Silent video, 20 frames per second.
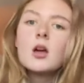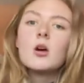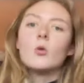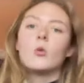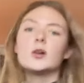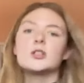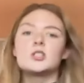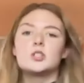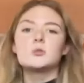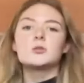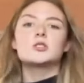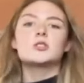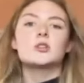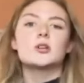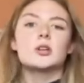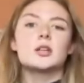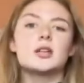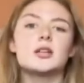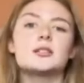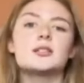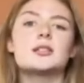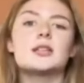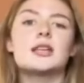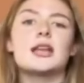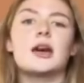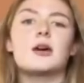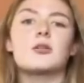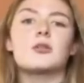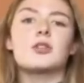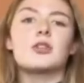Once you insert it into the
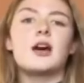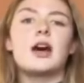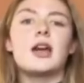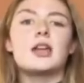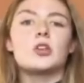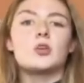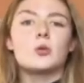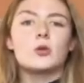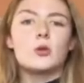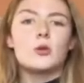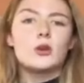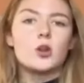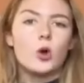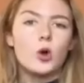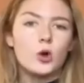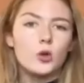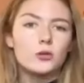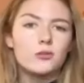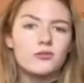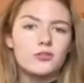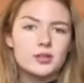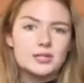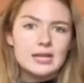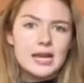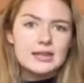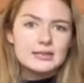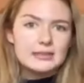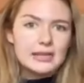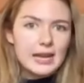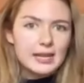outer thigh, you're going to hold for
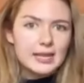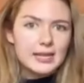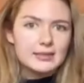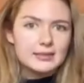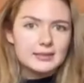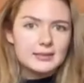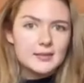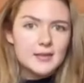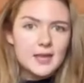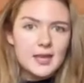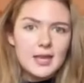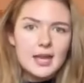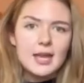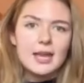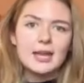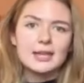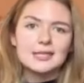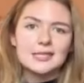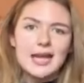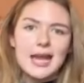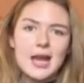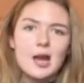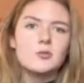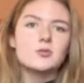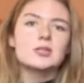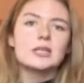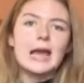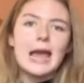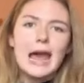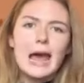10 seconds.
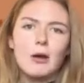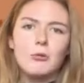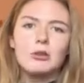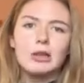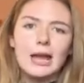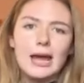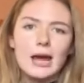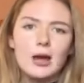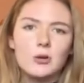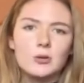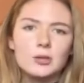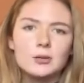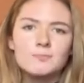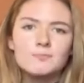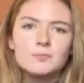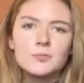Count out loud.